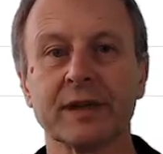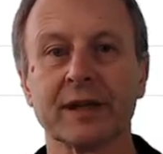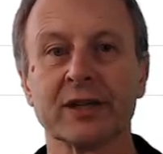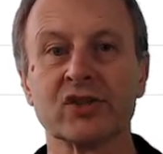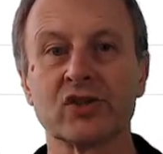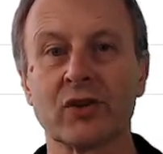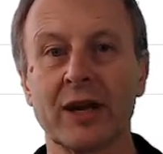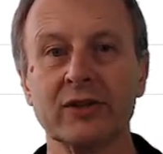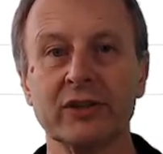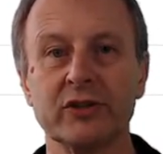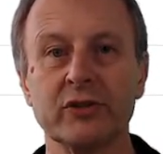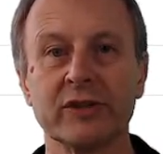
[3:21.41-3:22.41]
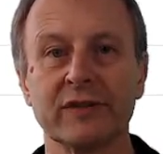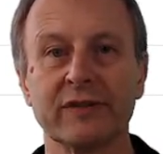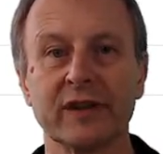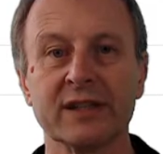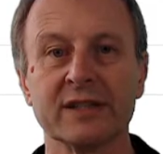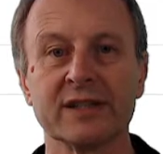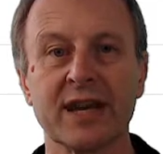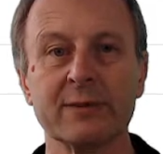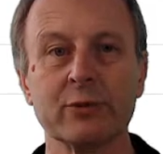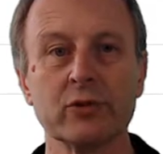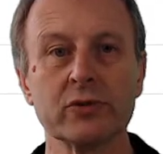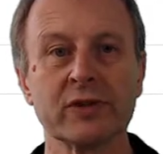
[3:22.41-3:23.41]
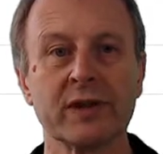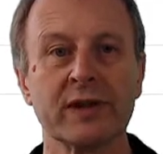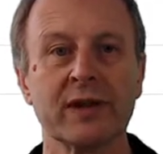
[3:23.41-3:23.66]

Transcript: constraint using variant tables.